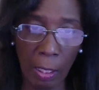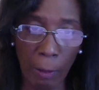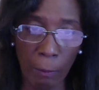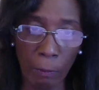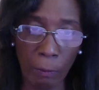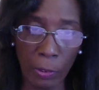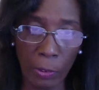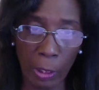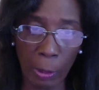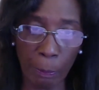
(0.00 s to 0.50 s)

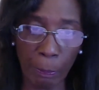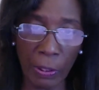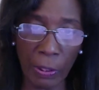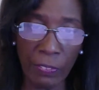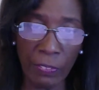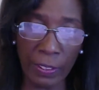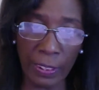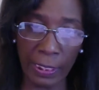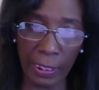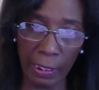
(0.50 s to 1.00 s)
So both
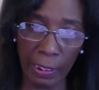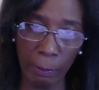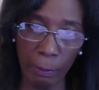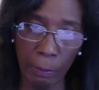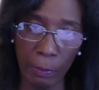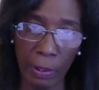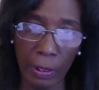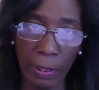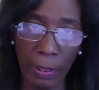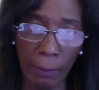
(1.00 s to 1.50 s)

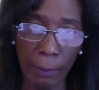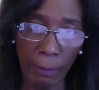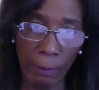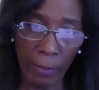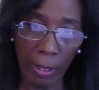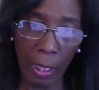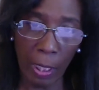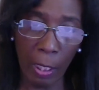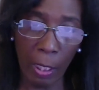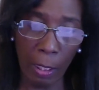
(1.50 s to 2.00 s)
systems
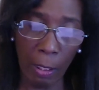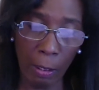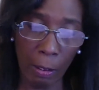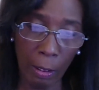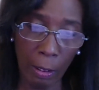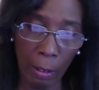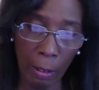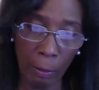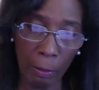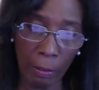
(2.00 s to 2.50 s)

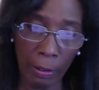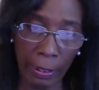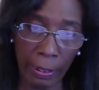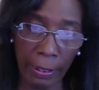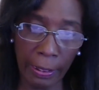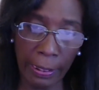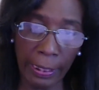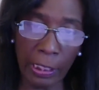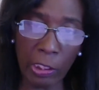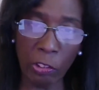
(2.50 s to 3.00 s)

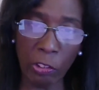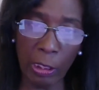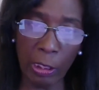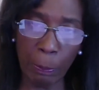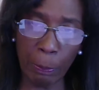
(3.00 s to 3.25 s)
literally